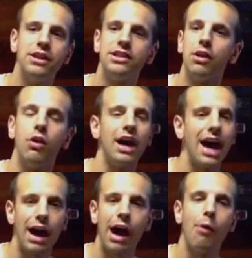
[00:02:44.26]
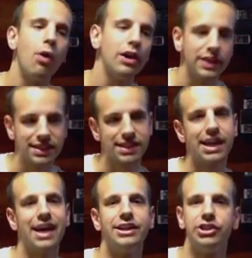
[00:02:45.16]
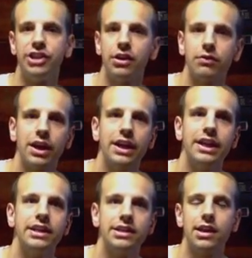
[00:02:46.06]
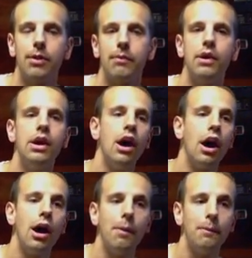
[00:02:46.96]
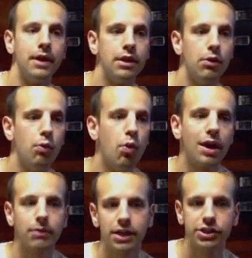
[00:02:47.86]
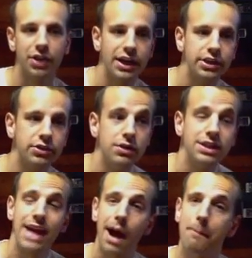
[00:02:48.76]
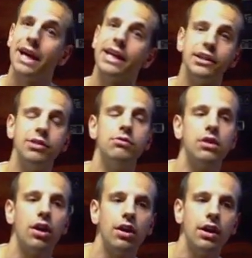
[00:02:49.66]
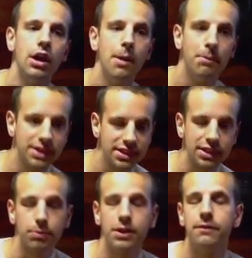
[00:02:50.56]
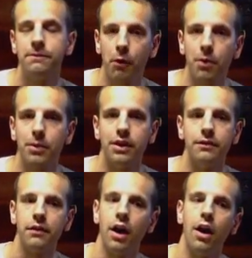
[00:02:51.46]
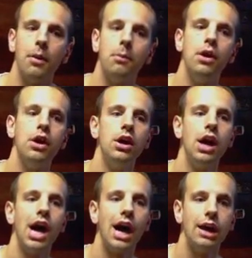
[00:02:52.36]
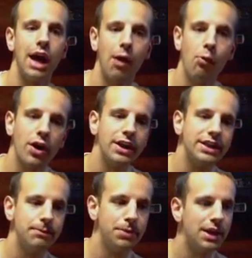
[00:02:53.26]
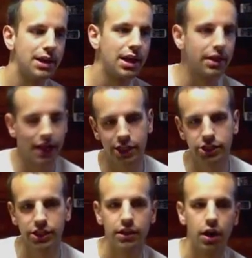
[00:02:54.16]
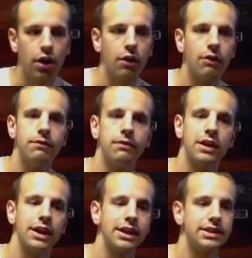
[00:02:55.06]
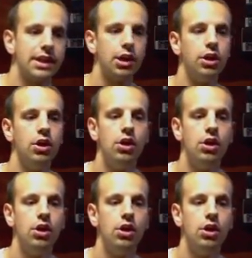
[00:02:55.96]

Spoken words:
So I want this to kind of generate into something. What I'm going to try to do is not make it too long, but still be informative. I want it to be a collection of, like I said,